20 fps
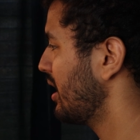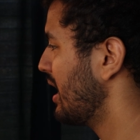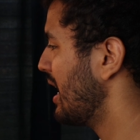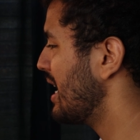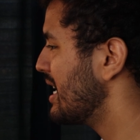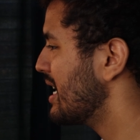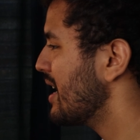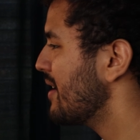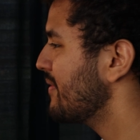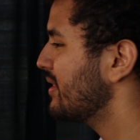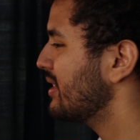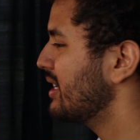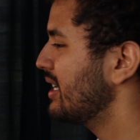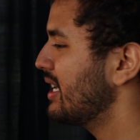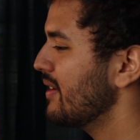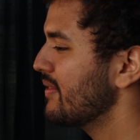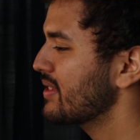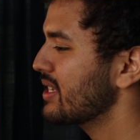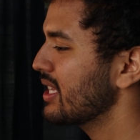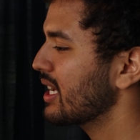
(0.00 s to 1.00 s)
And he
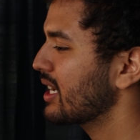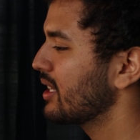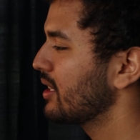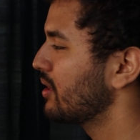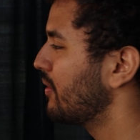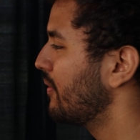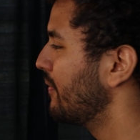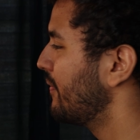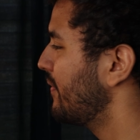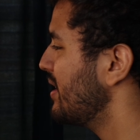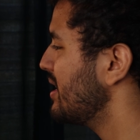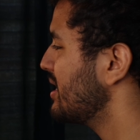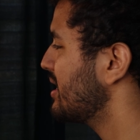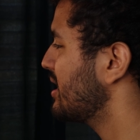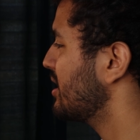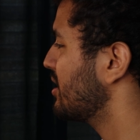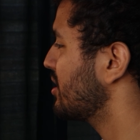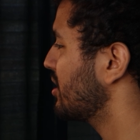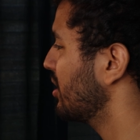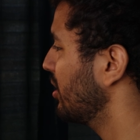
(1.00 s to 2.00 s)
gives it like a little
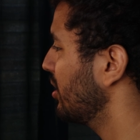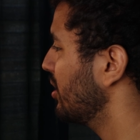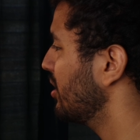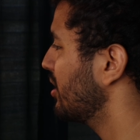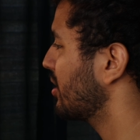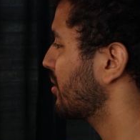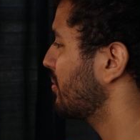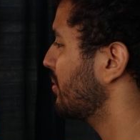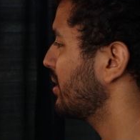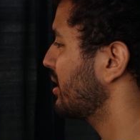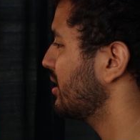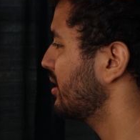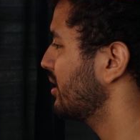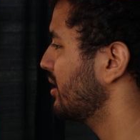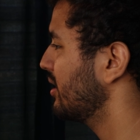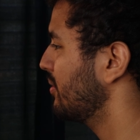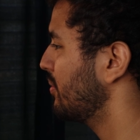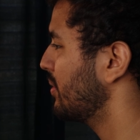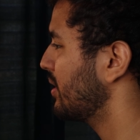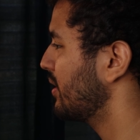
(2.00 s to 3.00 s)
vintage look with
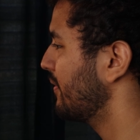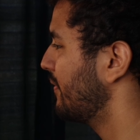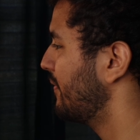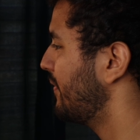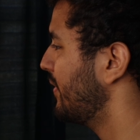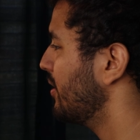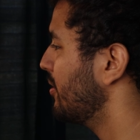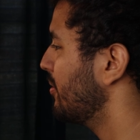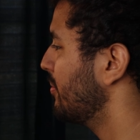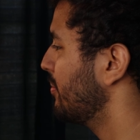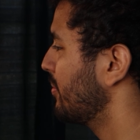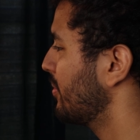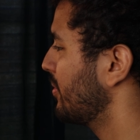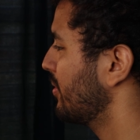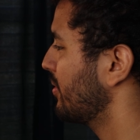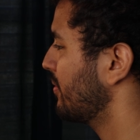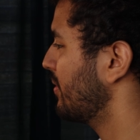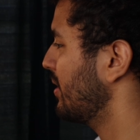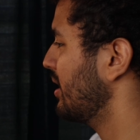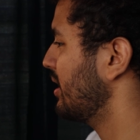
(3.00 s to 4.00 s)
the film
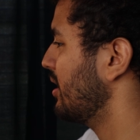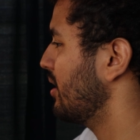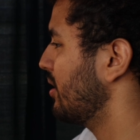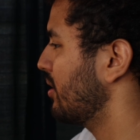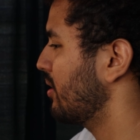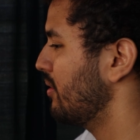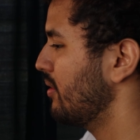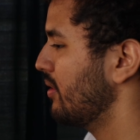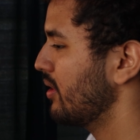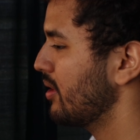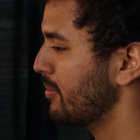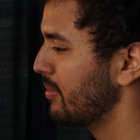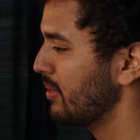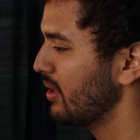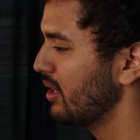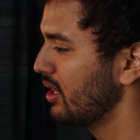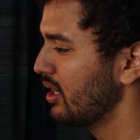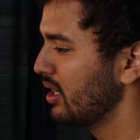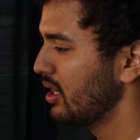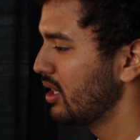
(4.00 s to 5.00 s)
right there going up
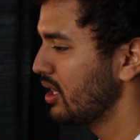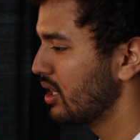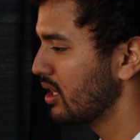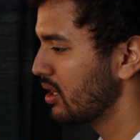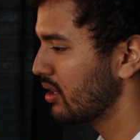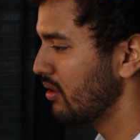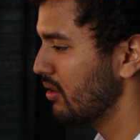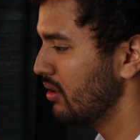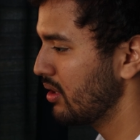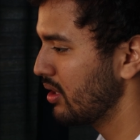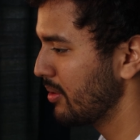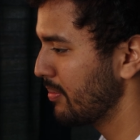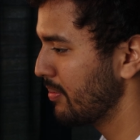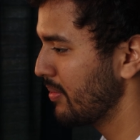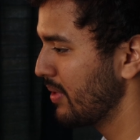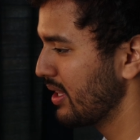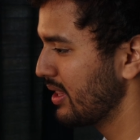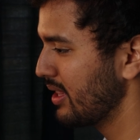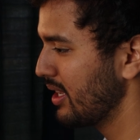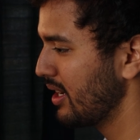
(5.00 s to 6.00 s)

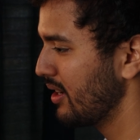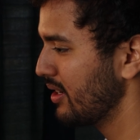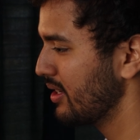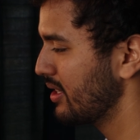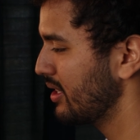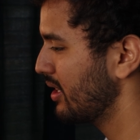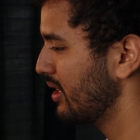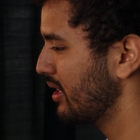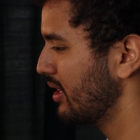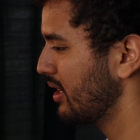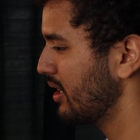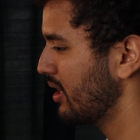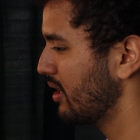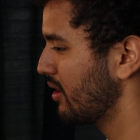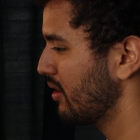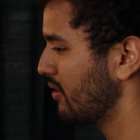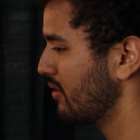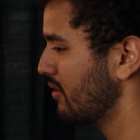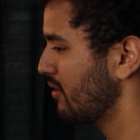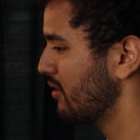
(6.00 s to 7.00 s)
right there,
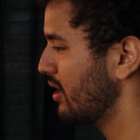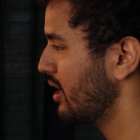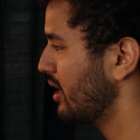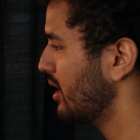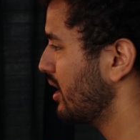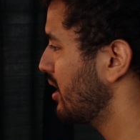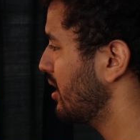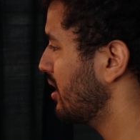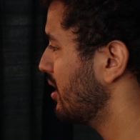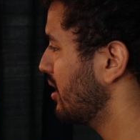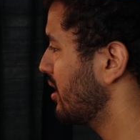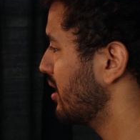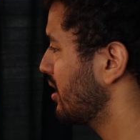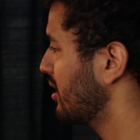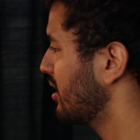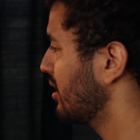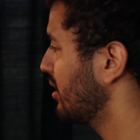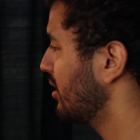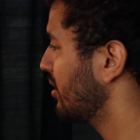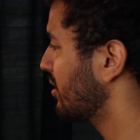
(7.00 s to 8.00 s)
right here.
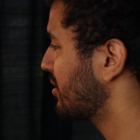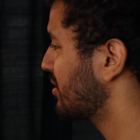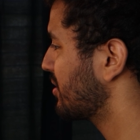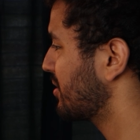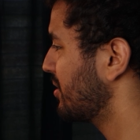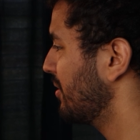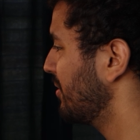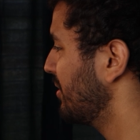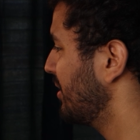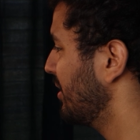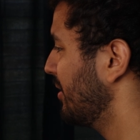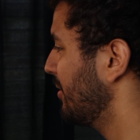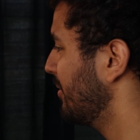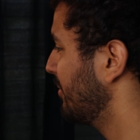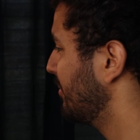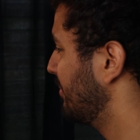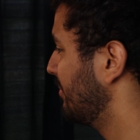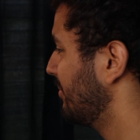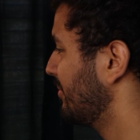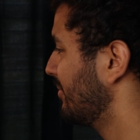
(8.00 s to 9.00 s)
It looks so dope.
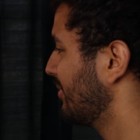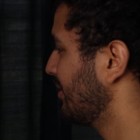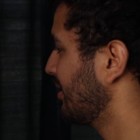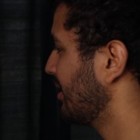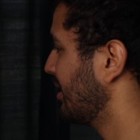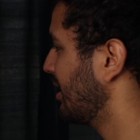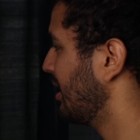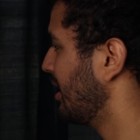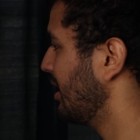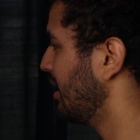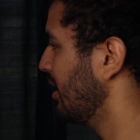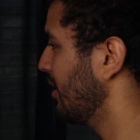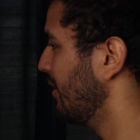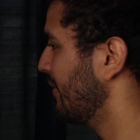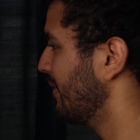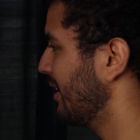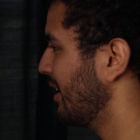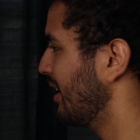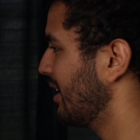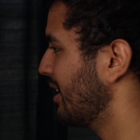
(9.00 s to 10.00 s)
I
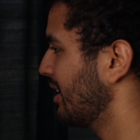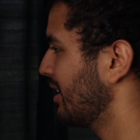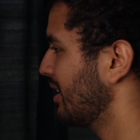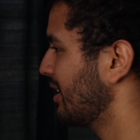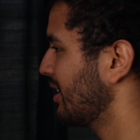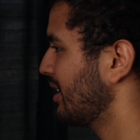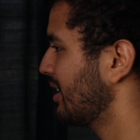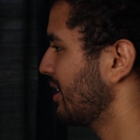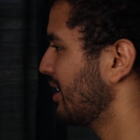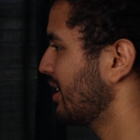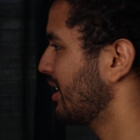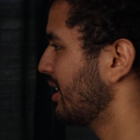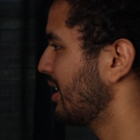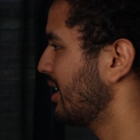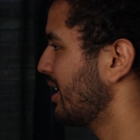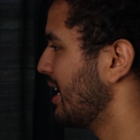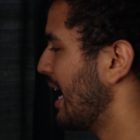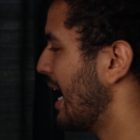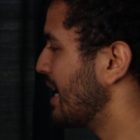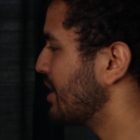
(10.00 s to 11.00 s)
love that.
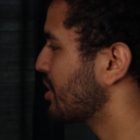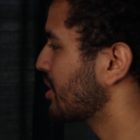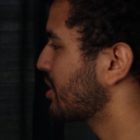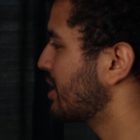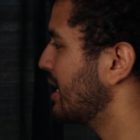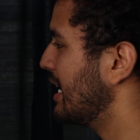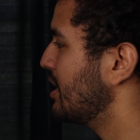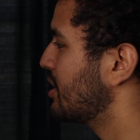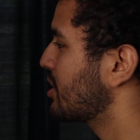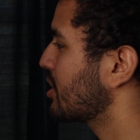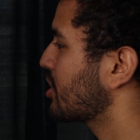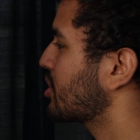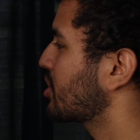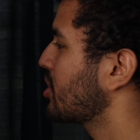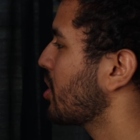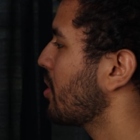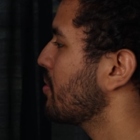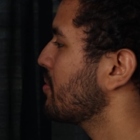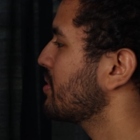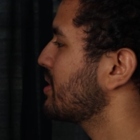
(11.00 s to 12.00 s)
And he just
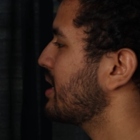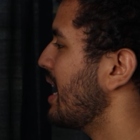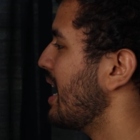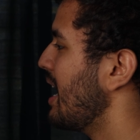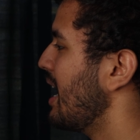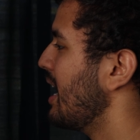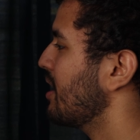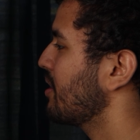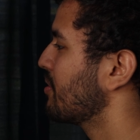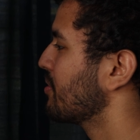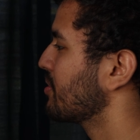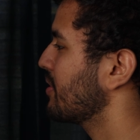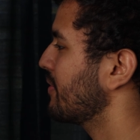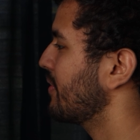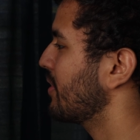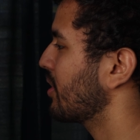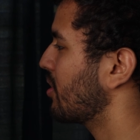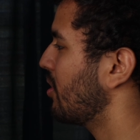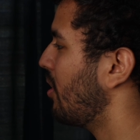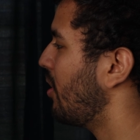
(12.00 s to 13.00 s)
shows the angles of
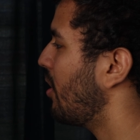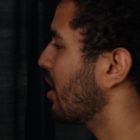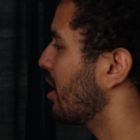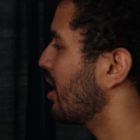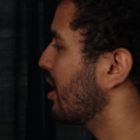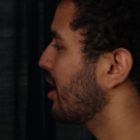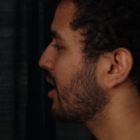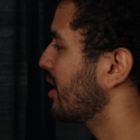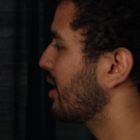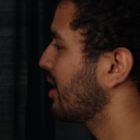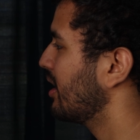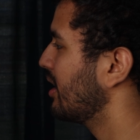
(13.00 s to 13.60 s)
the car.